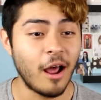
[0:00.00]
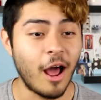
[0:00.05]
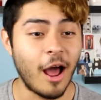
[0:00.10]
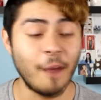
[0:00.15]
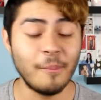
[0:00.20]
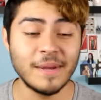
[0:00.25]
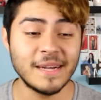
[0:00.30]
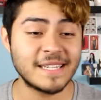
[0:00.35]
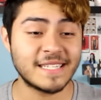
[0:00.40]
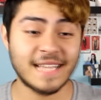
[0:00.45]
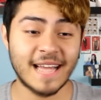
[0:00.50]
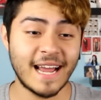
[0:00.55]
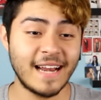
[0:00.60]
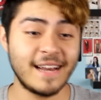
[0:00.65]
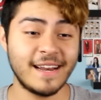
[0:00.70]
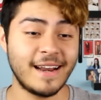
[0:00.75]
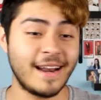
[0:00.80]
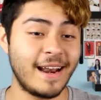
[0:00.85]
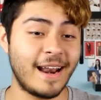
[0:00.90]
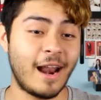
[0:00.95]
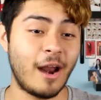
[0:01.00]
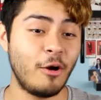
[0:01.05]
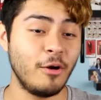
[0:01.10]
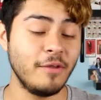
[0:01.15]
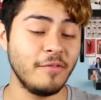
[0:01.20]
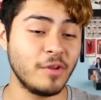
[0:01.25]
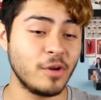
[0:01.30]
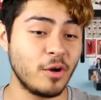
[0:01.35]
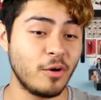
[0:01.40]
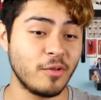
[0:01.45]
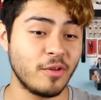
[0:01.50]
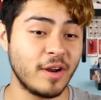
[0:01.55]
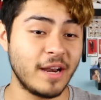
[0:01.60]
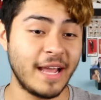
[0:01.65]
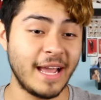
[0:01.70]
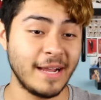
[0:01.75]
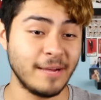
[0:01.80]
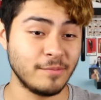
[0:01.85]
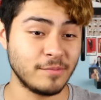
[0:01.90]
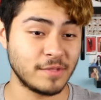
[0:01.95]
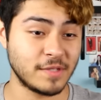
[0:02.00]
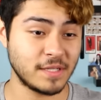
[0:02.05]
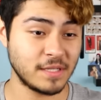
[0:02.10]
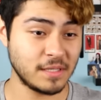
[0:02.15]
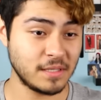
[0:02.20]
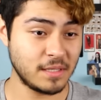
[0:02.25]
I'm excited and I don't even know their names.